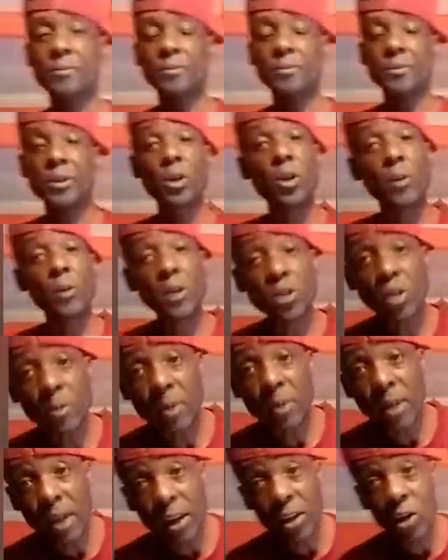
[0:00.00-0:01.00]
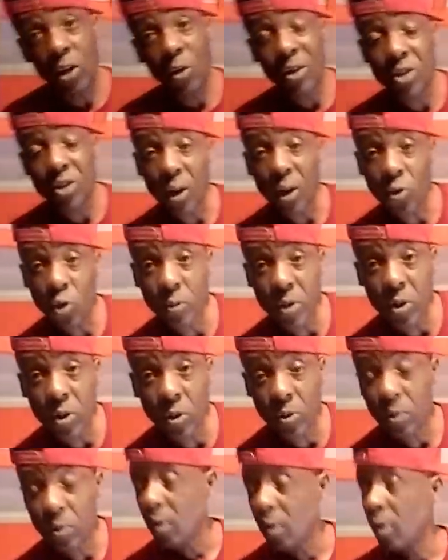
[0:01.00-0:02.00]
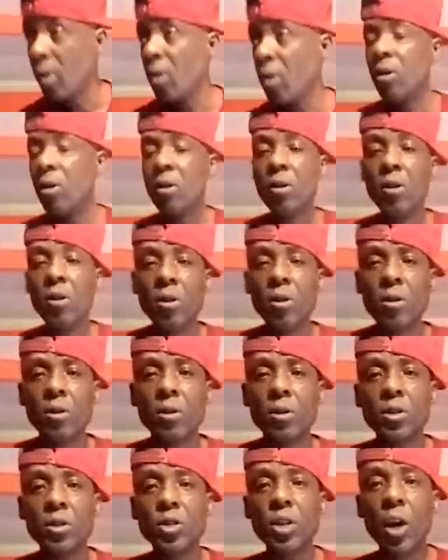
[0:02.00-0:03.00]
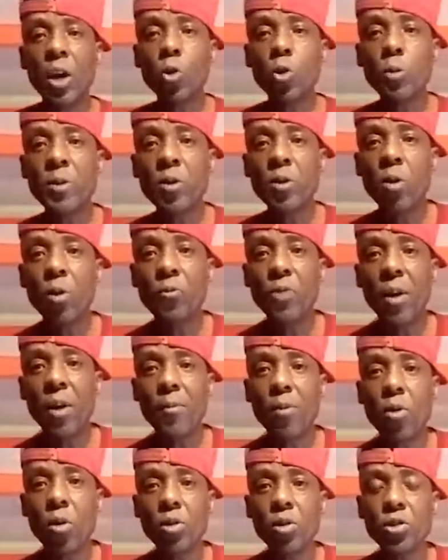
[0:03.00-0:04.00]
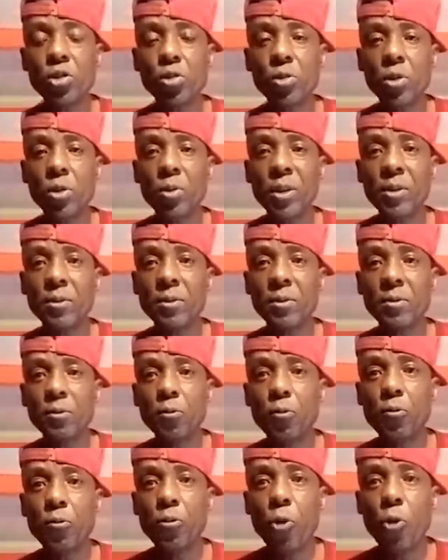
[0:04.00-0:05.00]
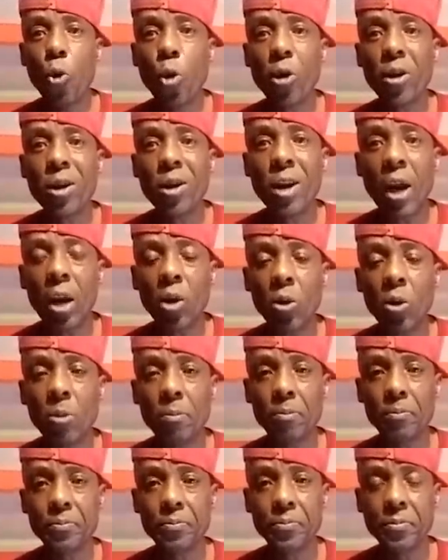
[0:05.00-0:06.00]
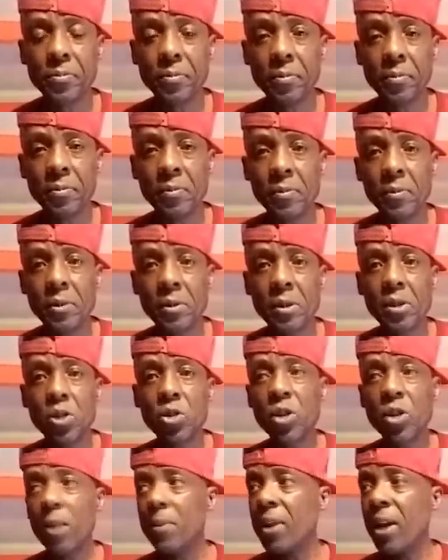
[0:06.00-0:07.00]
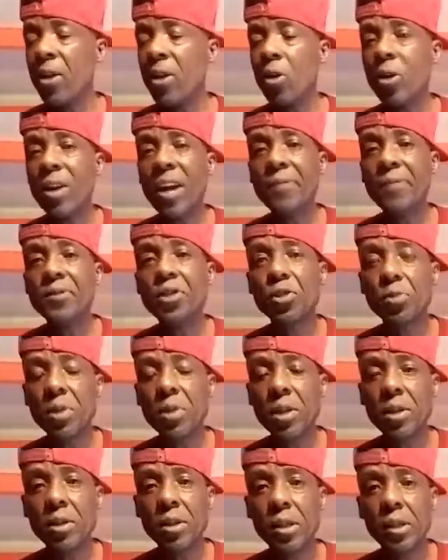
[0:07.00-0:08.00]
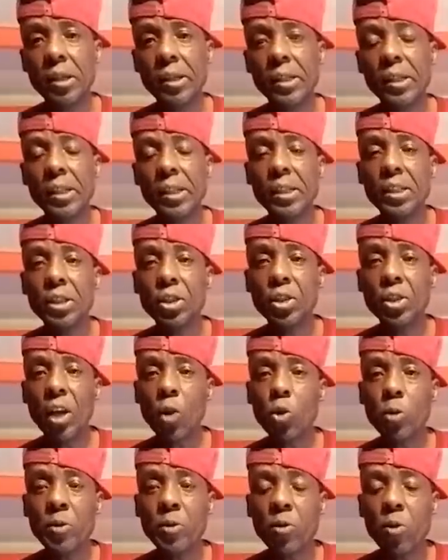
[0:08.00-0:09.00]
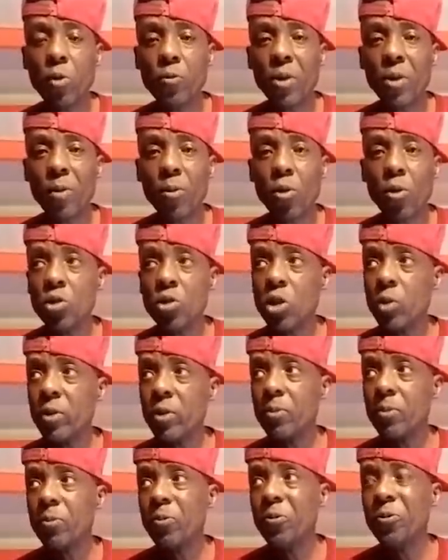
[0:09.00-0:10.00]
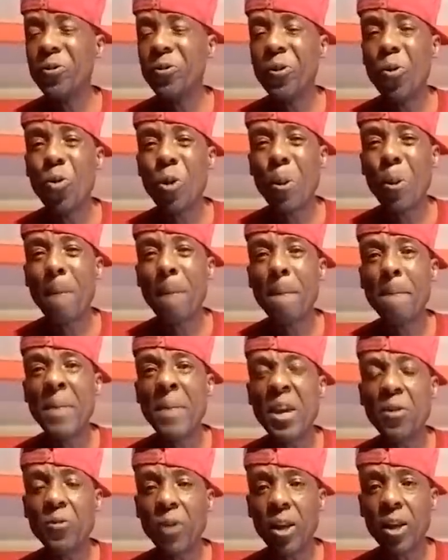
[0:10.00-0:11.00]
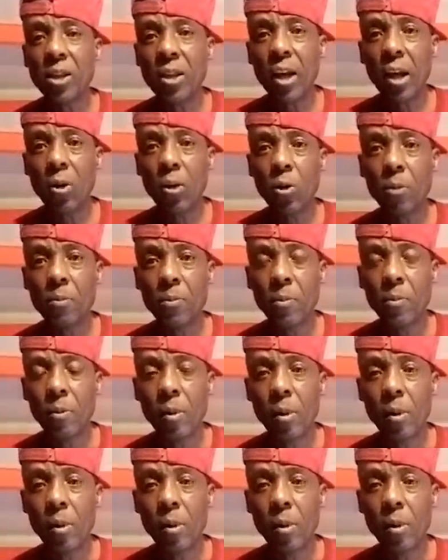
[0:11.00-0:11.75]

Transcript: You know what Gemini, you know what Jack Ruby do? Mm-hmm. Jack Ruby come from country with four column Gemini Young have three. Jack will come from country with four big fat column.